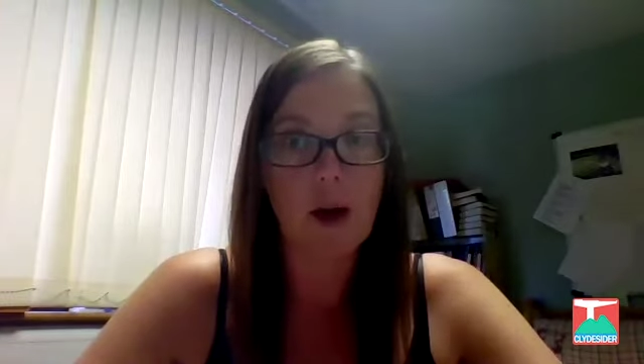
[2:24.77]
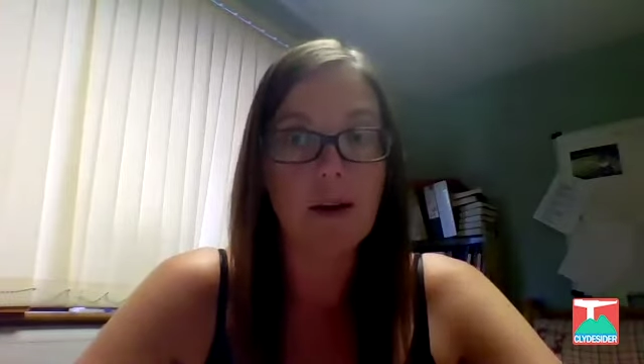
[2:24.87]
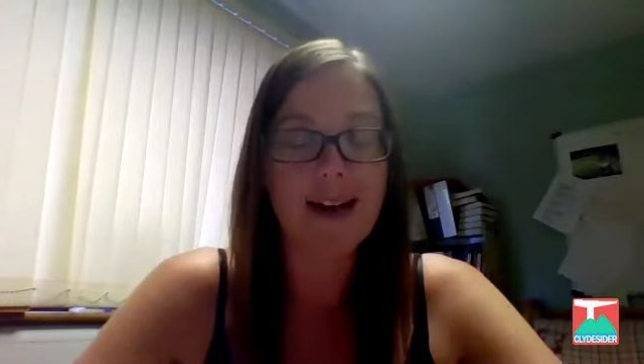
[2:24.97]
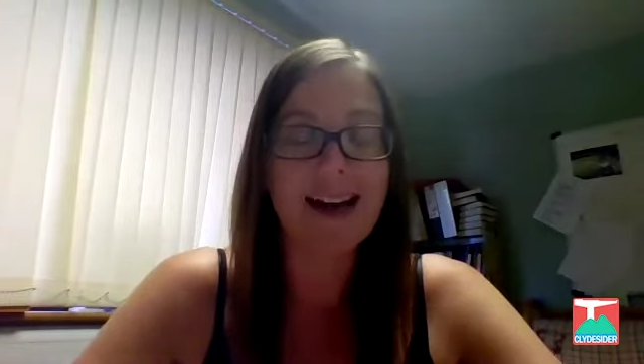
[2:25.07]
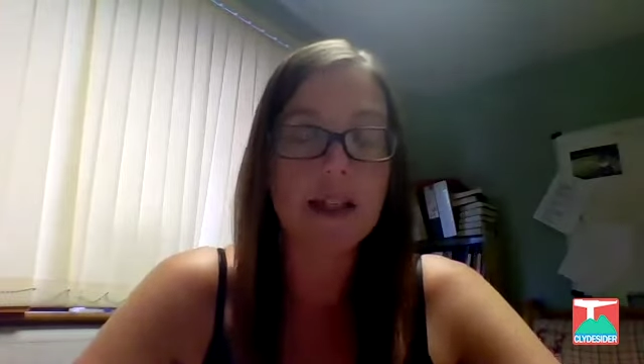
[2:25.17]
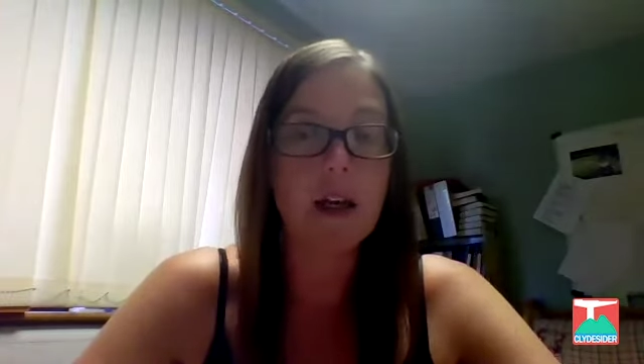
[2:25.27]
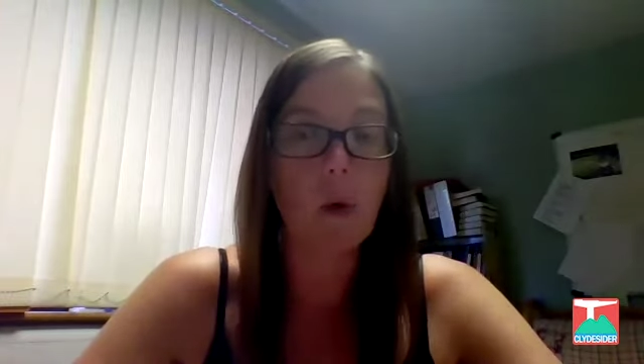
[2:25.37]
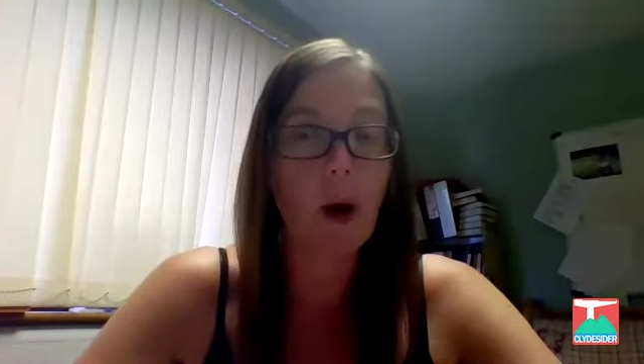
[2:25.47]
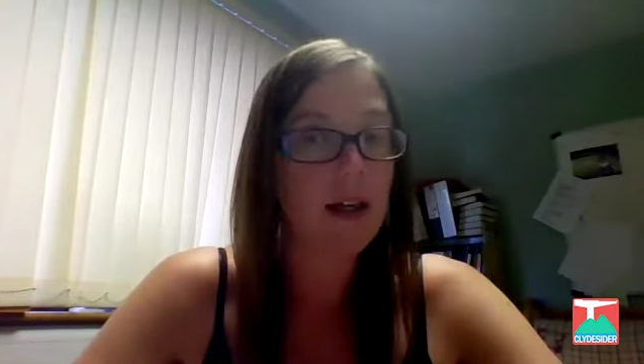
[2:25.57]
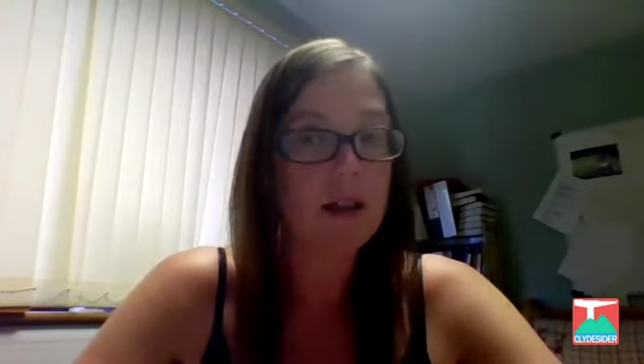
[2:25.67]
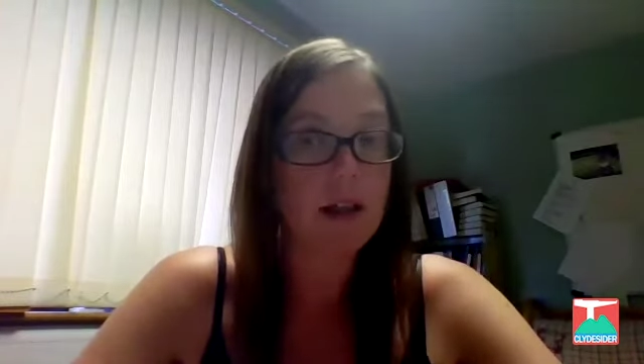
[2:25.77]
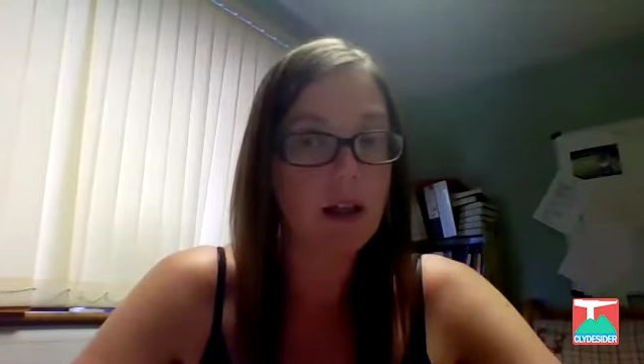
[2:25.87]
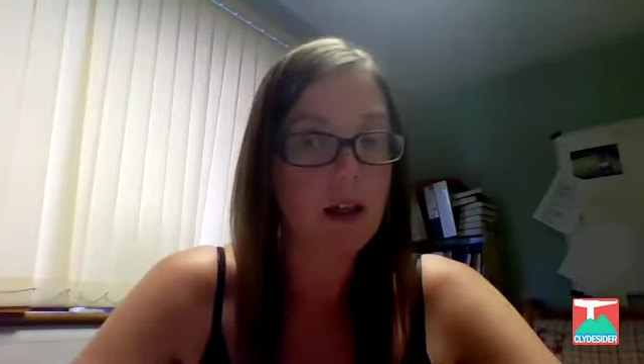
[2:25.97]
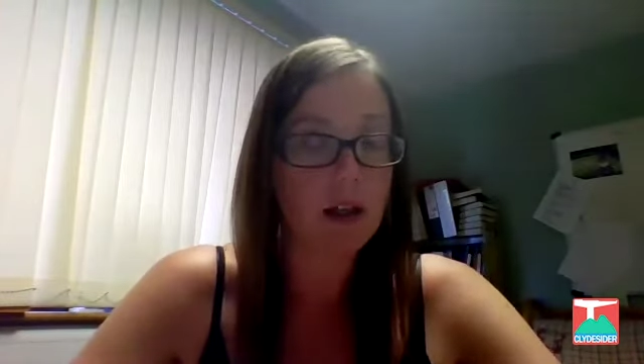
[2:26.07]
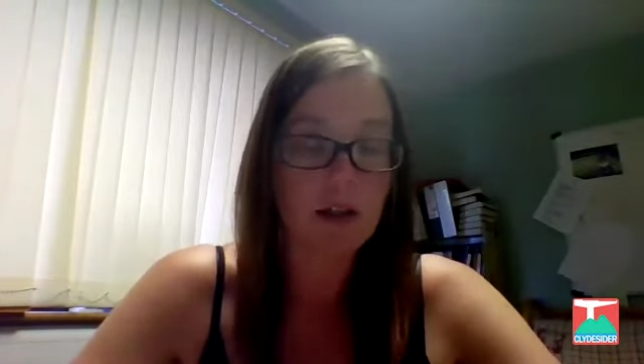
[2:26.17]
I say quiet
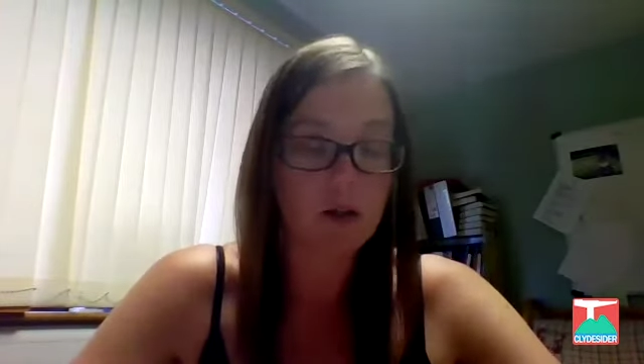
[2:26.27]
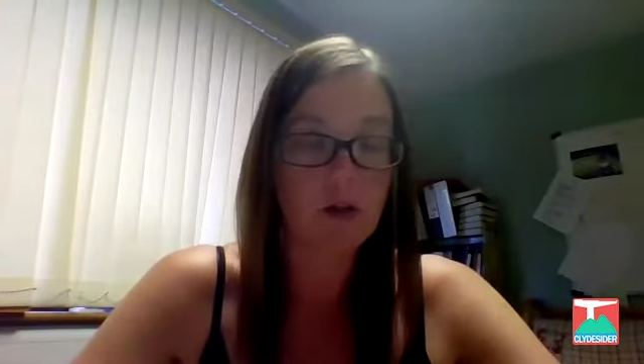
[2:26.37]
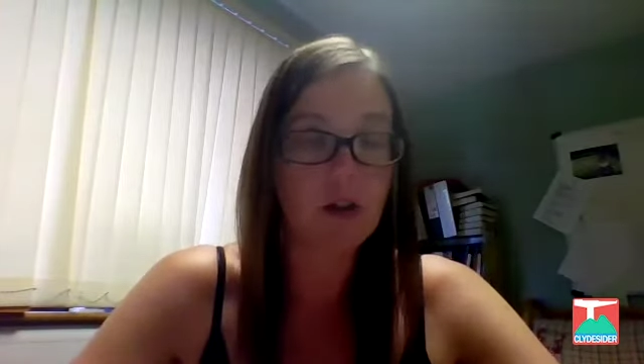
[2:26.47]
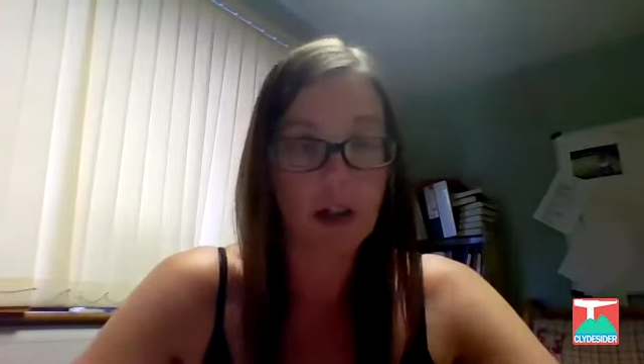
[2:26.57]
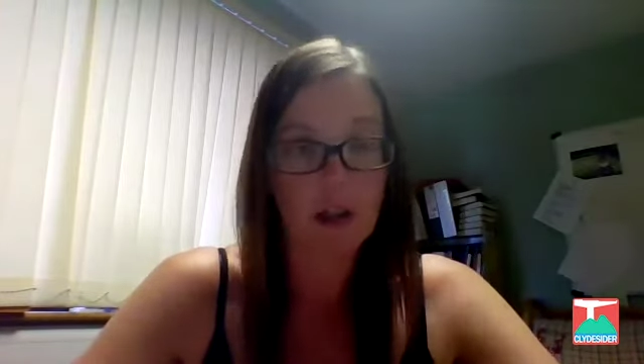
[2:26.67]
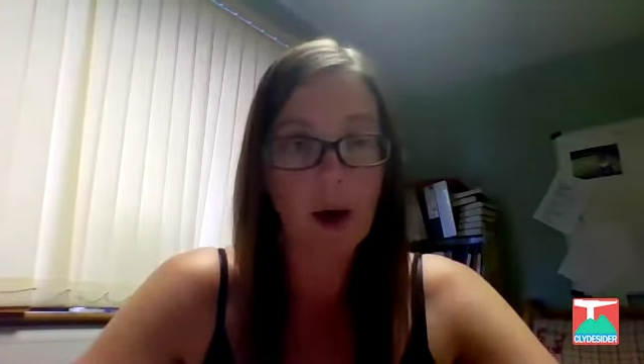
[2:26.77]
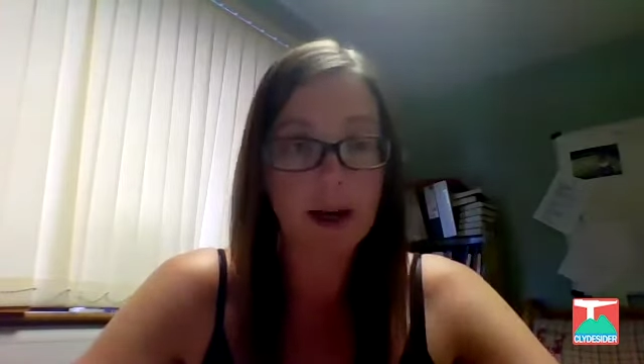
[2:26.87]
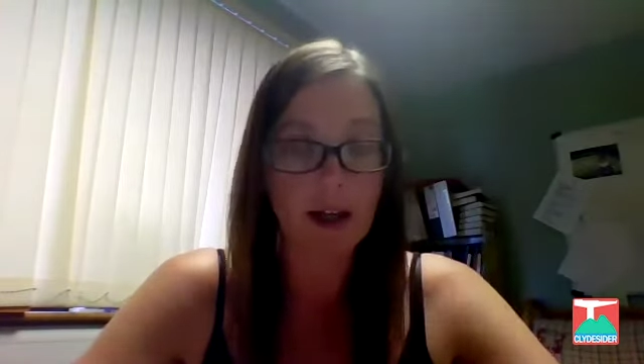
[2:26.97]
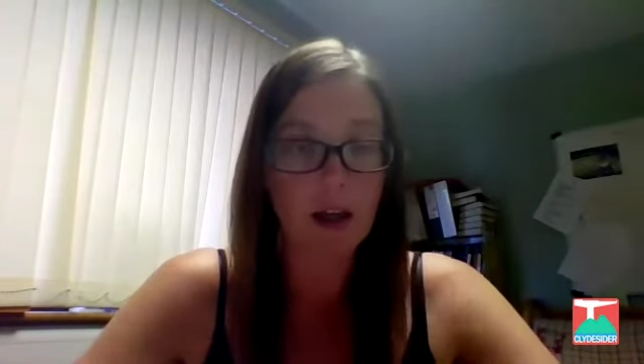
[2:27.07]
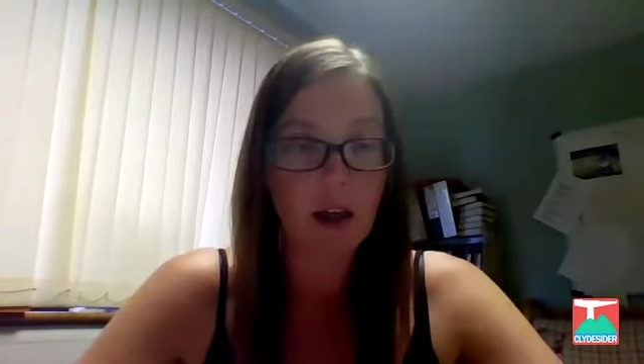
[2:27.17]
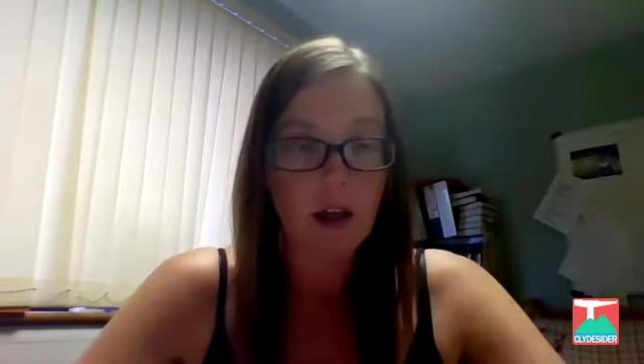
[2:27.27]
day. It's not really quiet,